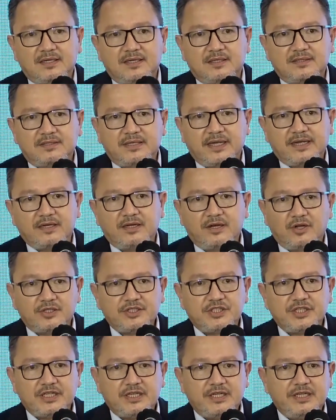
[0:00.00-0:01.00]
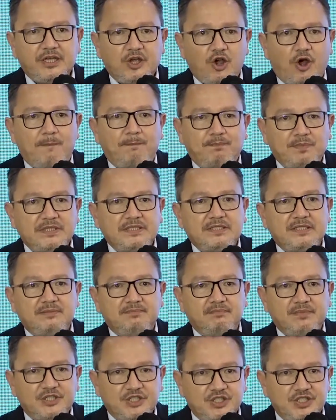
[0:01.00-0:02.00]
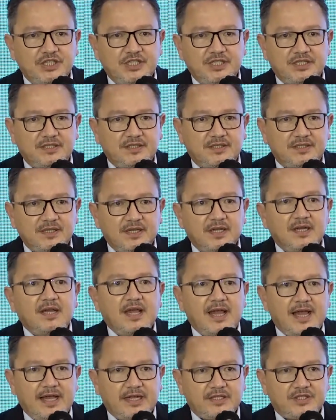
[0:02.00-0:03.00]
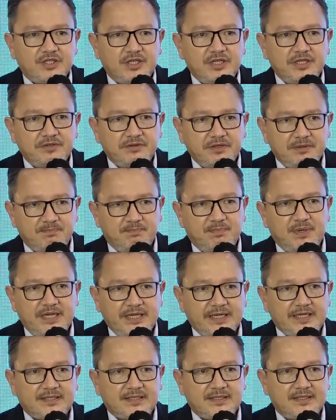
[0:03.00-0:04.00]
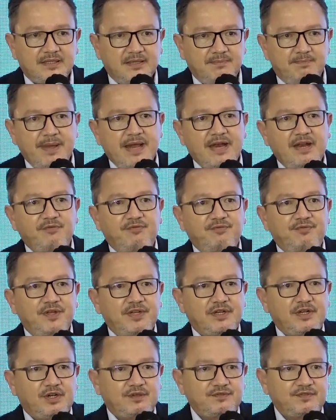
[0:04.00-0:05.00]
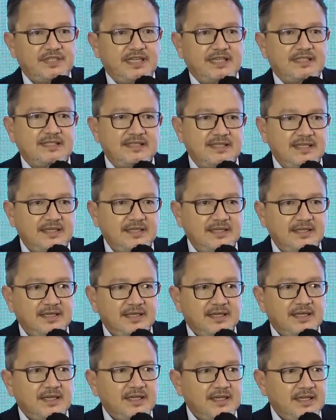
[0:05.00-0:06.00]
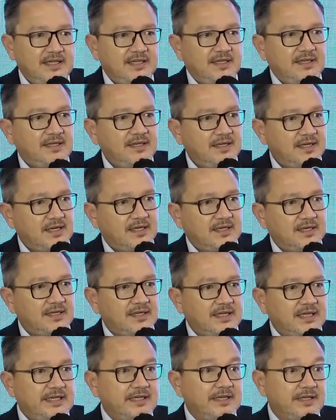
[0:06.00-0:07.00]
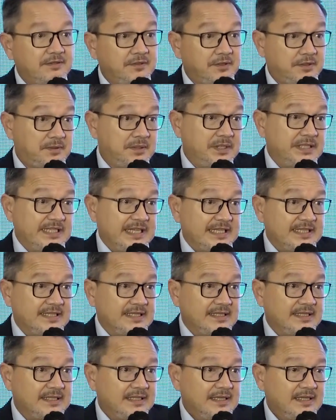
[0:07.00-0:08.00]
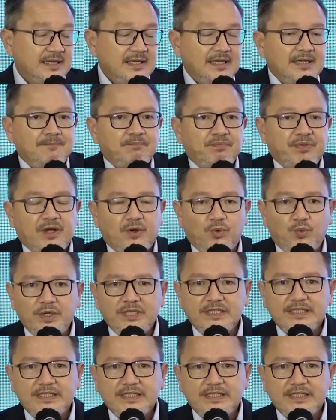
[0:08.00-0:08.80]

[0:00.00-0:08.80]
technologically competent machines actually replace the benefit of testing in a clinical 3 setting. Now, what is